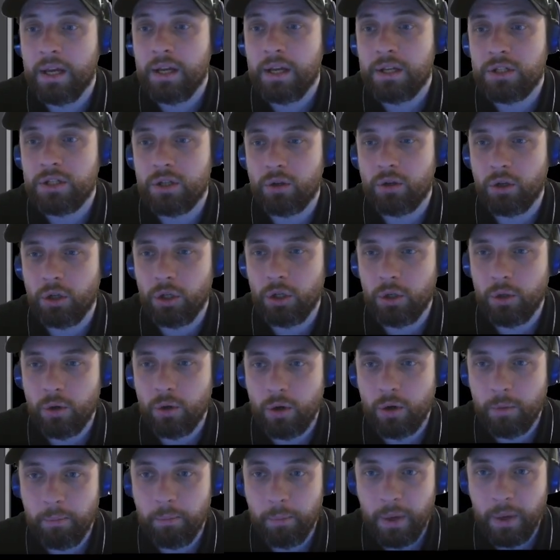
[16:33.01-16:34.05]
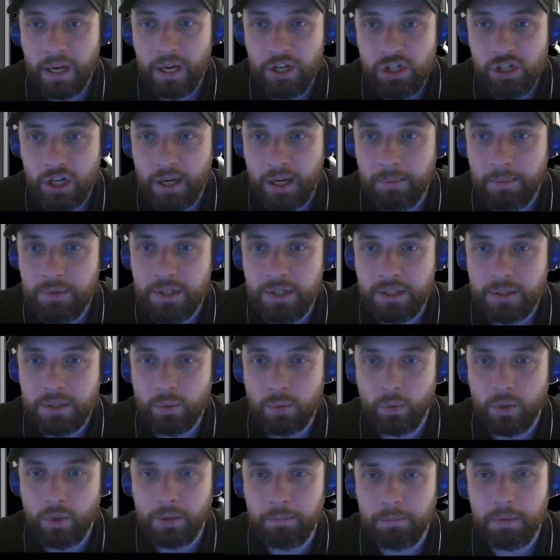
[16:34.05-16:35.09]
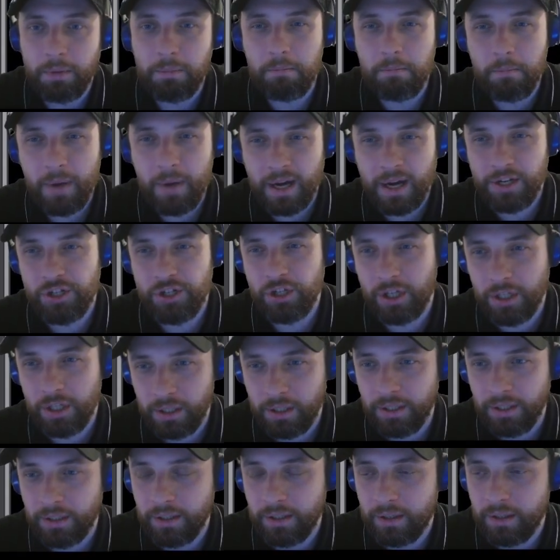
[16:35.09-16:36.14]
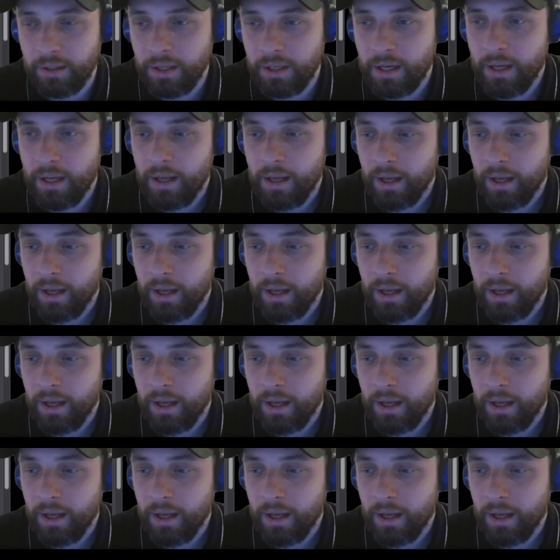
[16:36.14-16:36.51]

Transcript: So your page objects will be much cleaner.